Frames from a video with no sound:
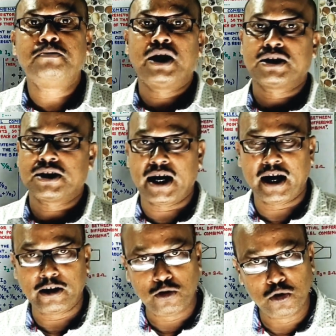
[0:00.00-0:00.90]
plus
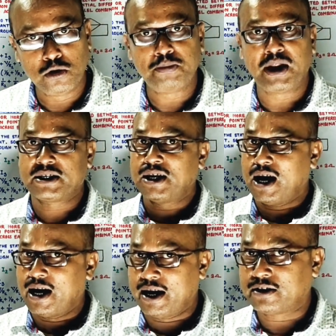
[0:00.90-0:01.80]
IR2 plus
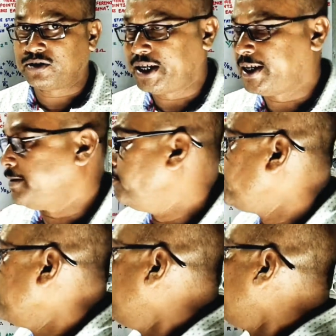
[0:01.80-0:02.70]
IR3.
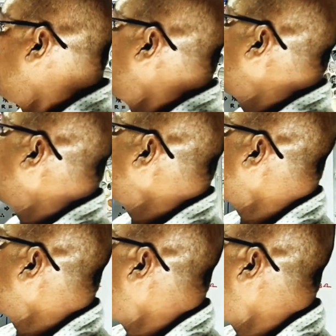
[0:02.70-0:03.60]
Now we can
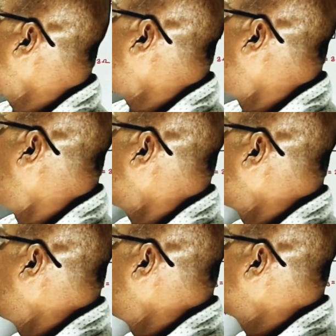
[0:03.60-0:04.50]
take I common on
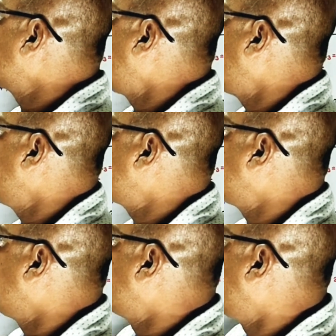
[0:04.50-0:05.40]
both the sides,
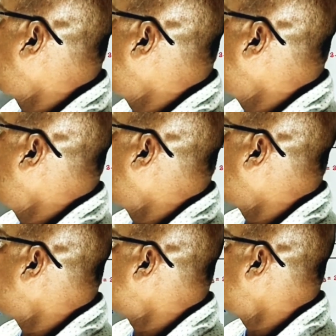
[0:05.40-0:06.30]
and finally by
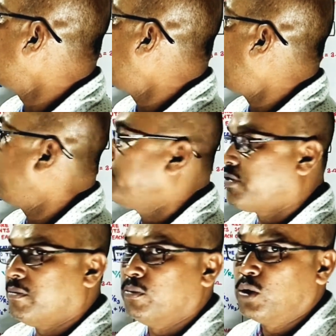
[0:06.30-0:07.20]
cancelling I
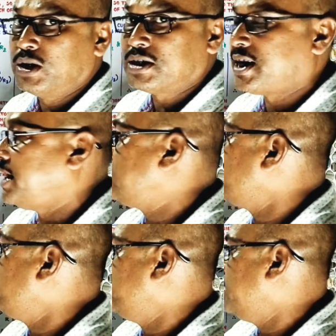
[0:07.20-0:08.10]
from both the sides,
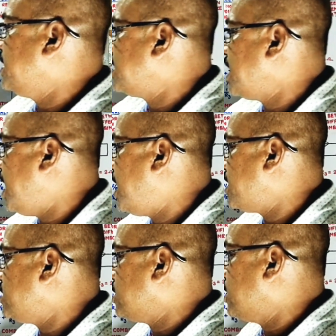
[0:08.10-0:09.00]
we will get R
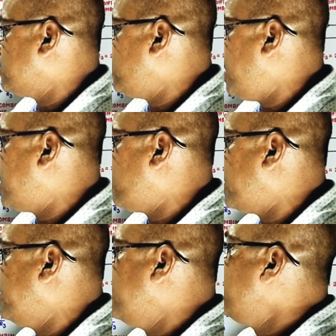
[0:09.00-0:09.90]
is equal to R1
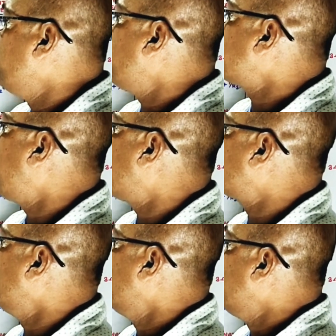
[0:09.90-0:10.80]
plus
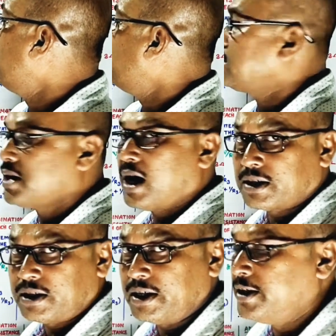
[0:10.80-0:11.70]
R2 plus
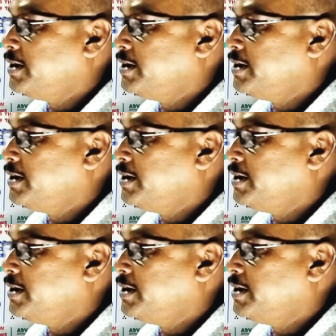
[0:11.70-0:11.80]
R3.